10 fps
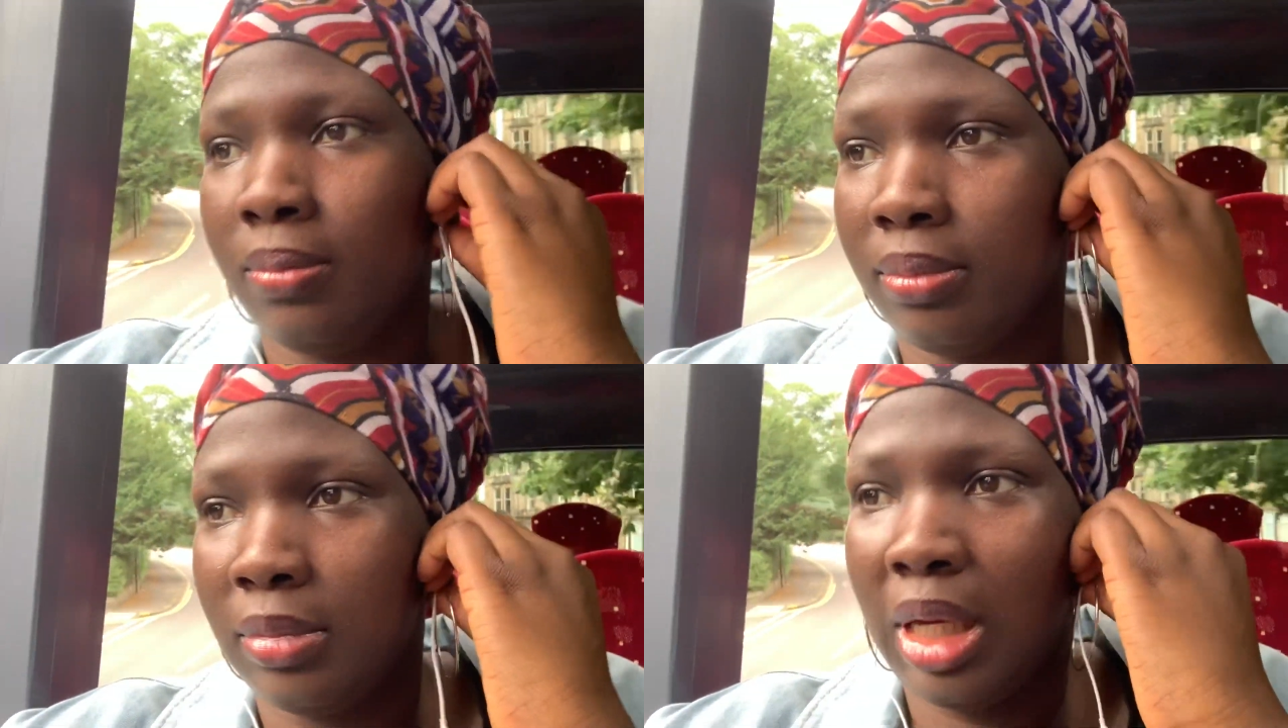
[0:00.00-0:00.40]

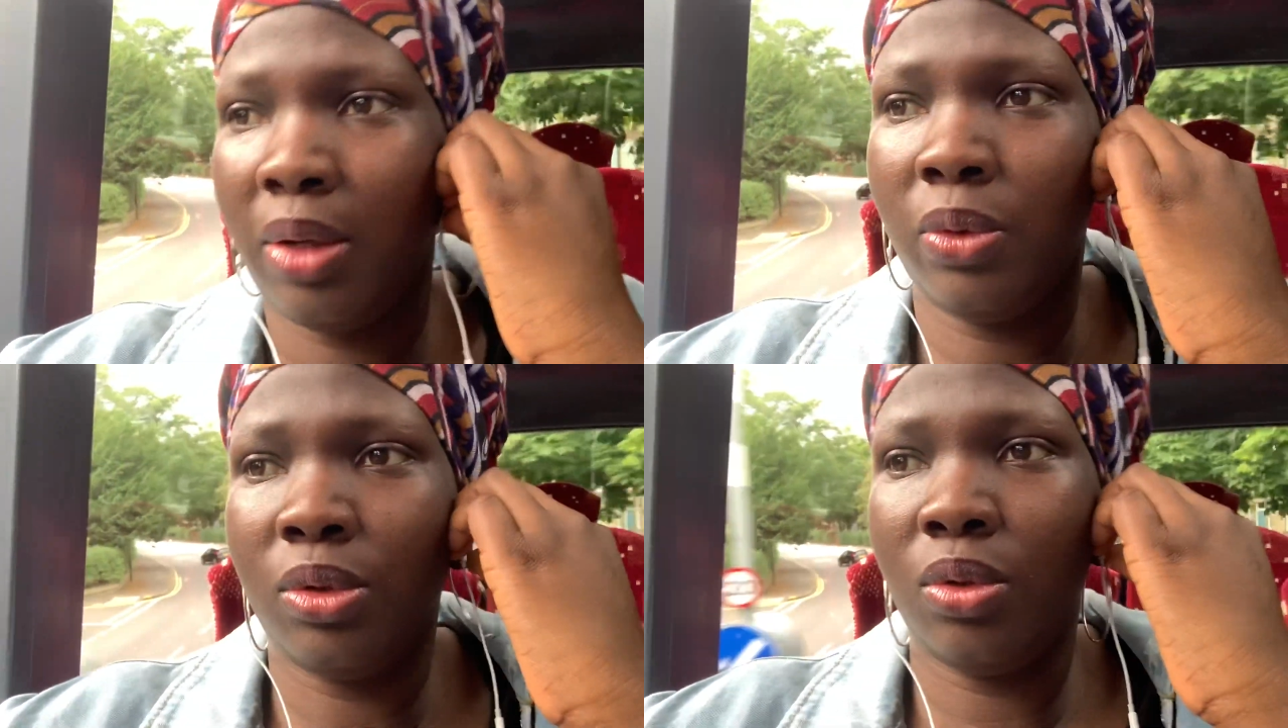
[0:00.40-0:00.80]
I
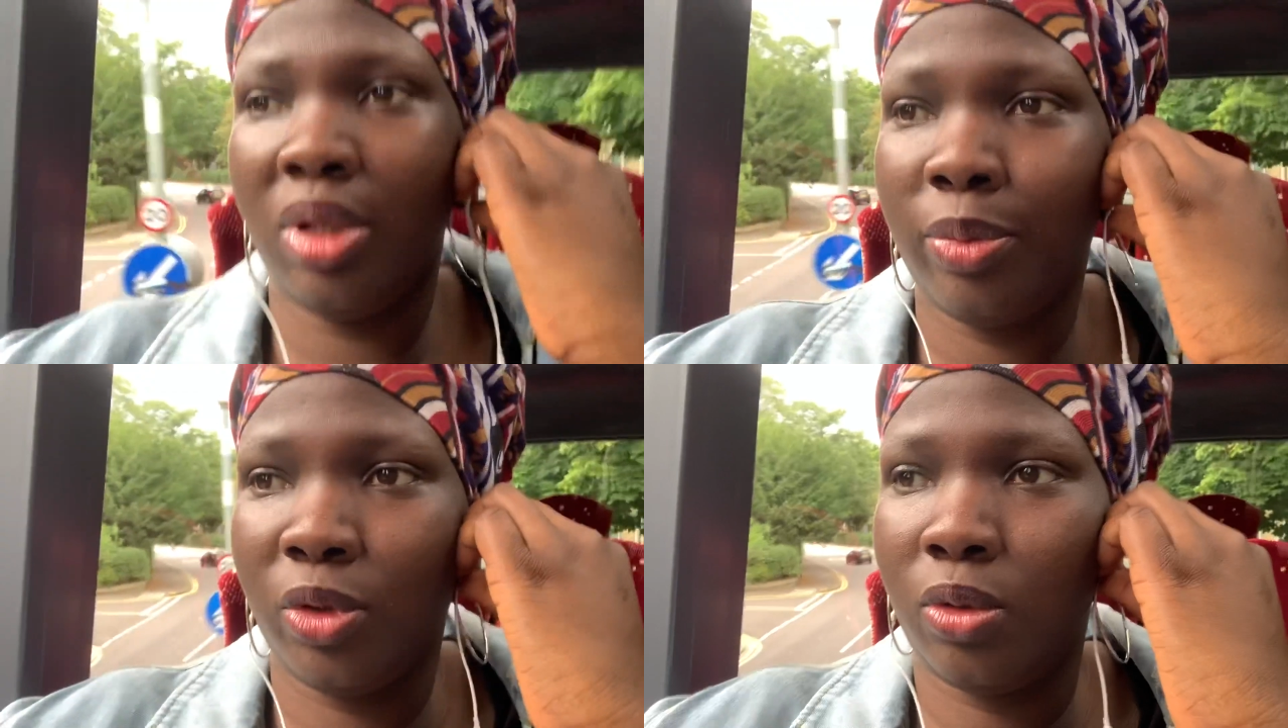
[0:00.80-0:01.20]
will do a
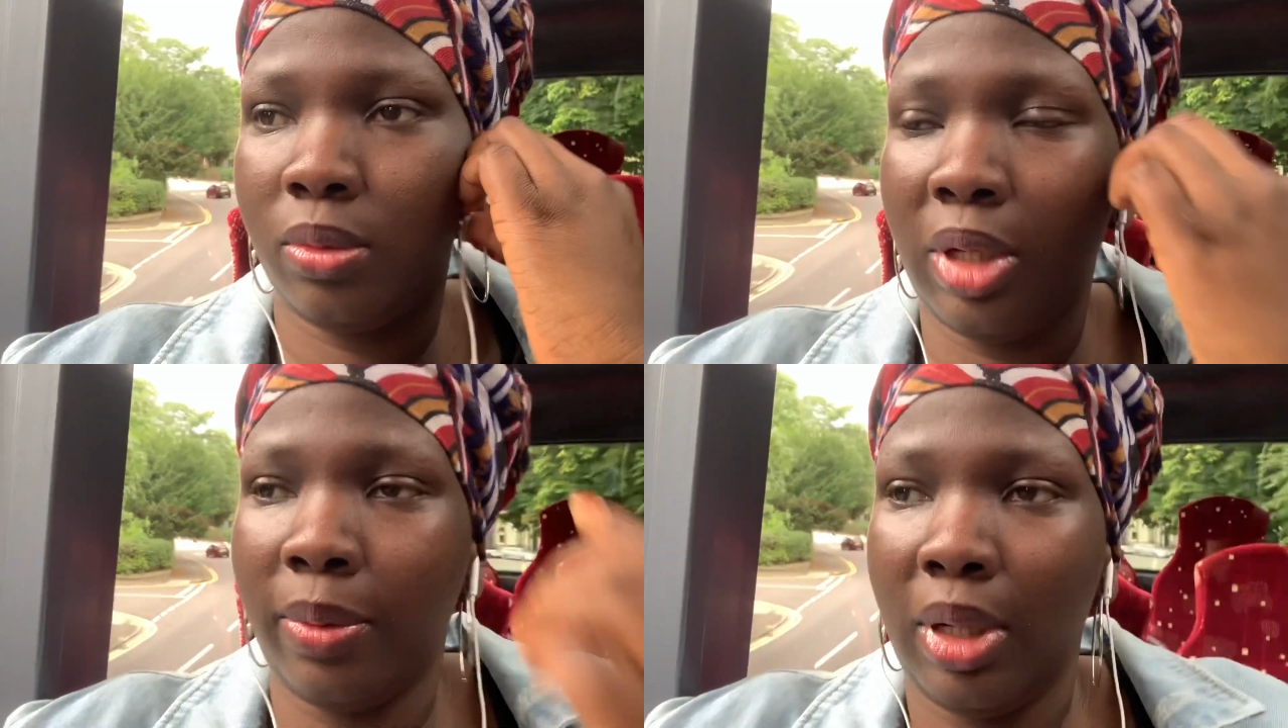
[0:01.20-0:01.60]

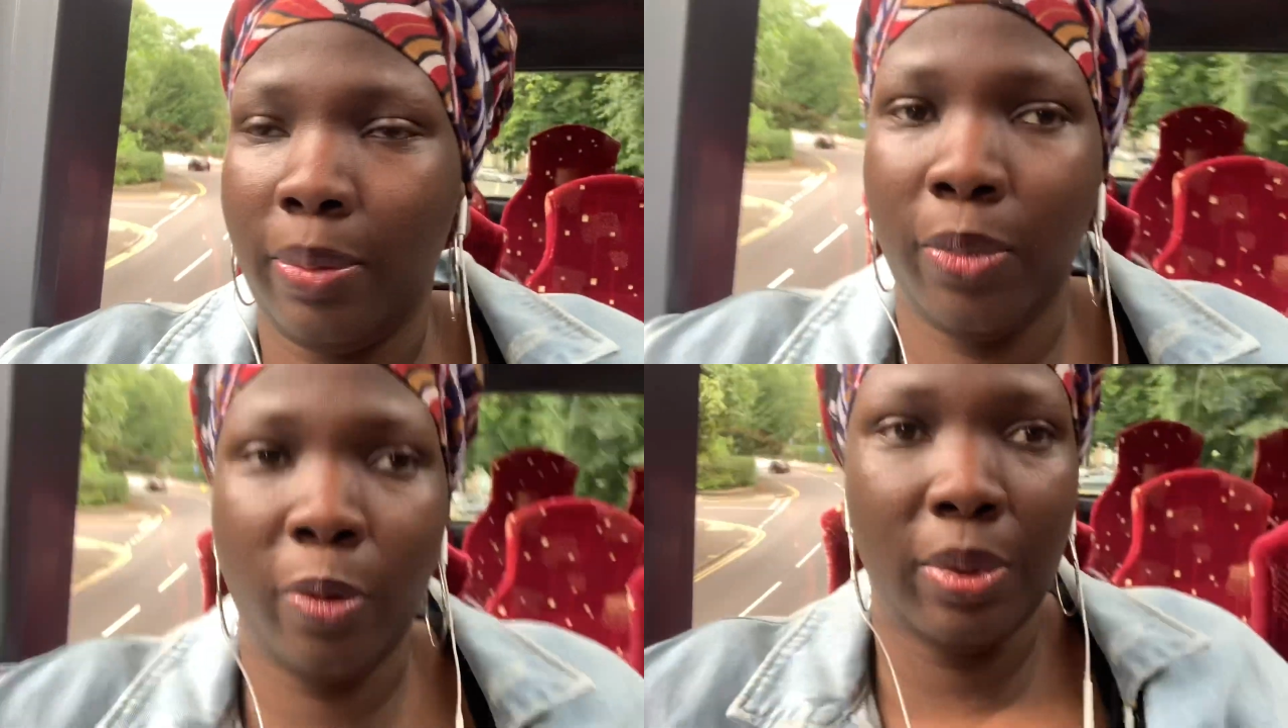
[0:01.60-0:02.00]

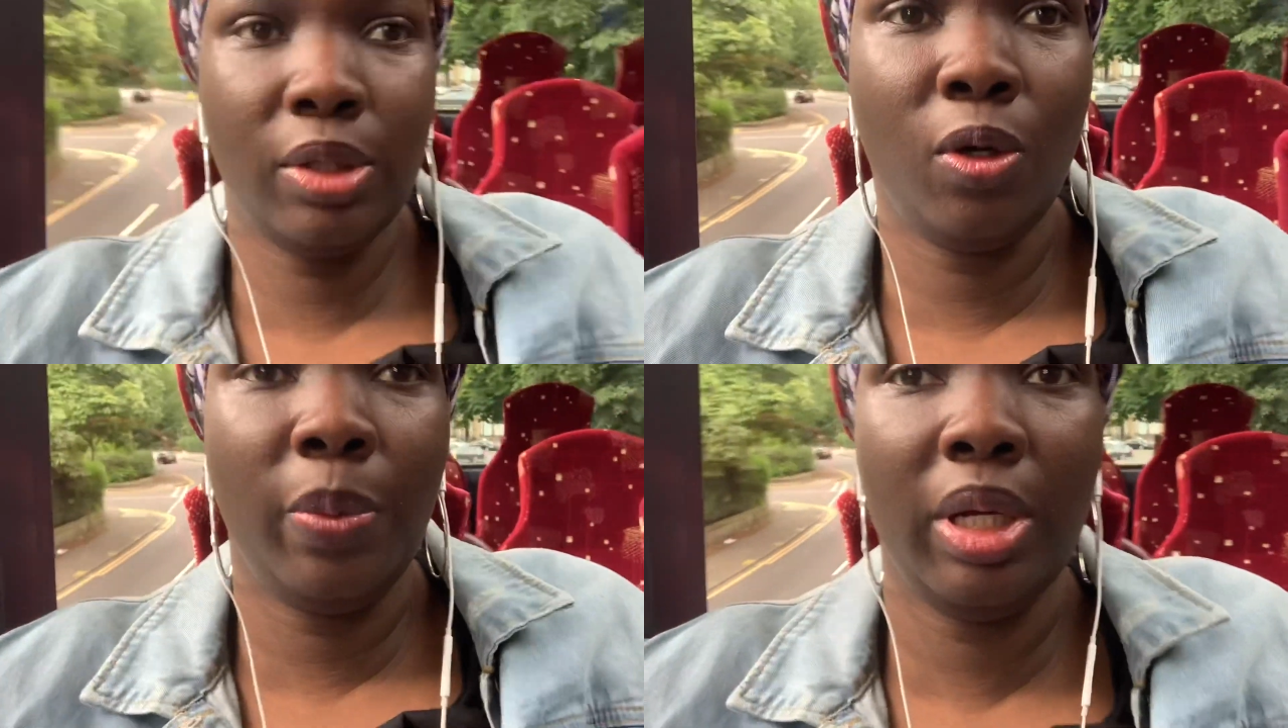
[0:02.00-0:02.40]
proper
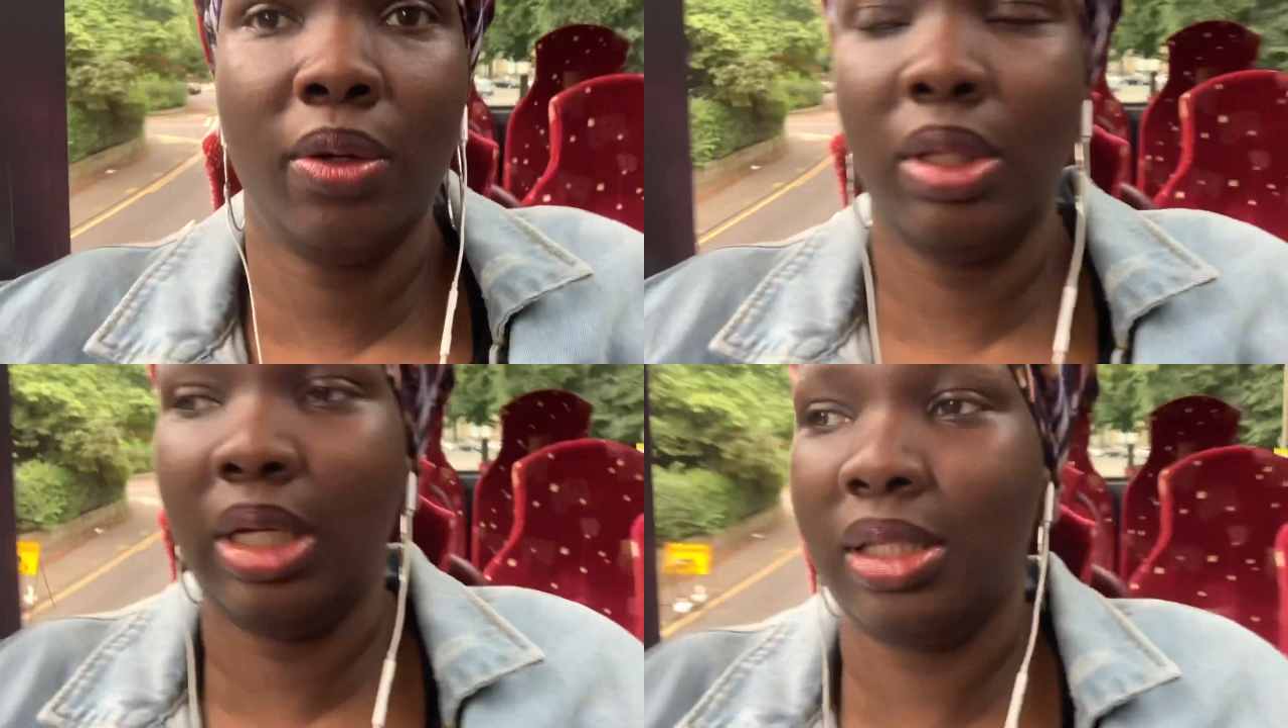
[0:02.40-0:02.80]
topic
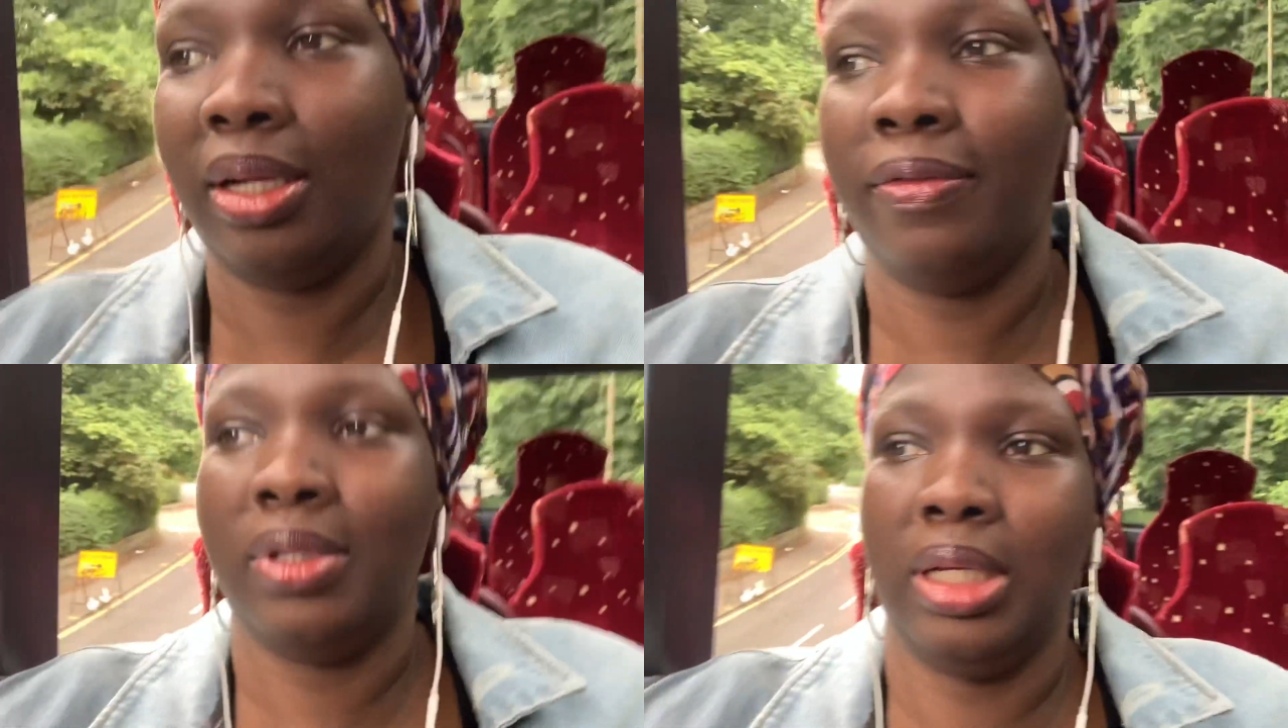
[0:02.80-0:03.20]
on this
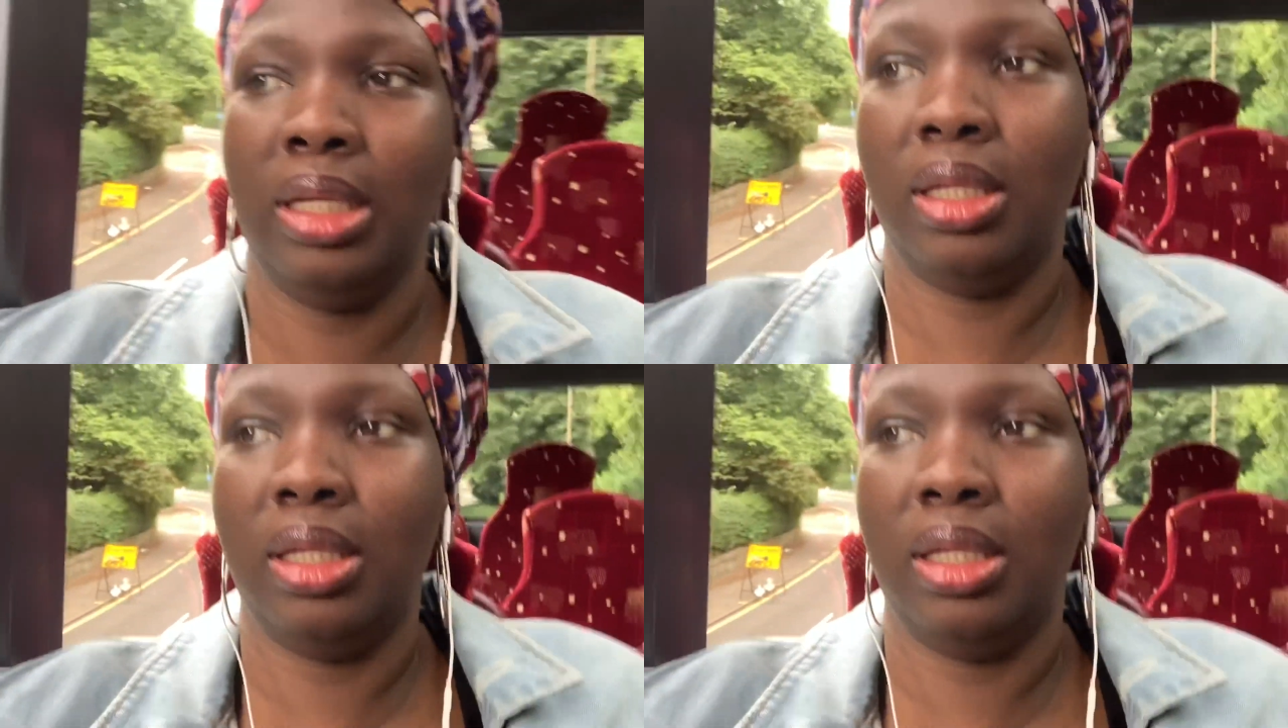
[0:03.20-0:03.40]
after it.